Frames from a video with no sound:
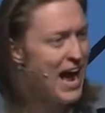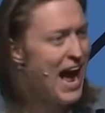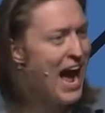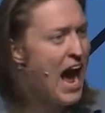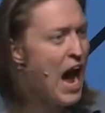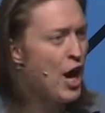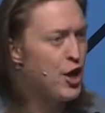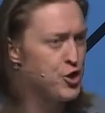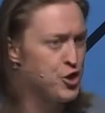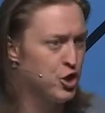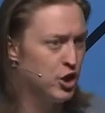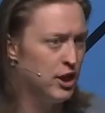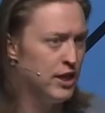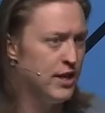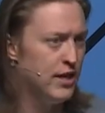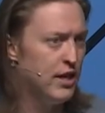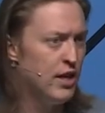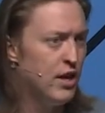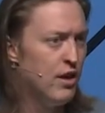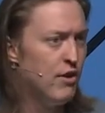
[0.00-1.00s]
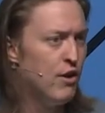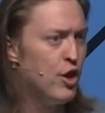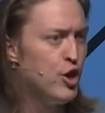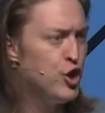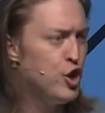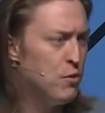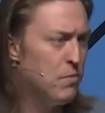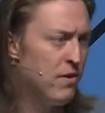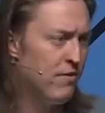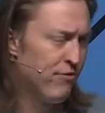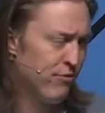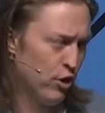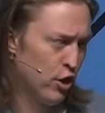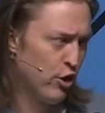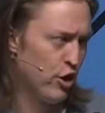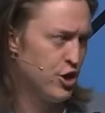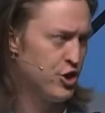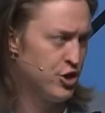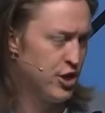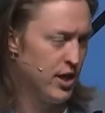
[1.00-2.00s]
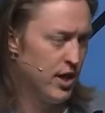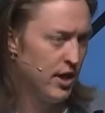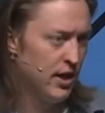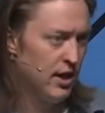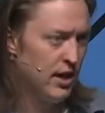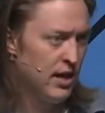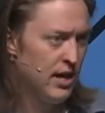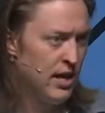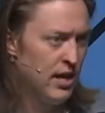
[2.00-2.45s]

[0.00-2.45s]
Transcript: actually human flourishing,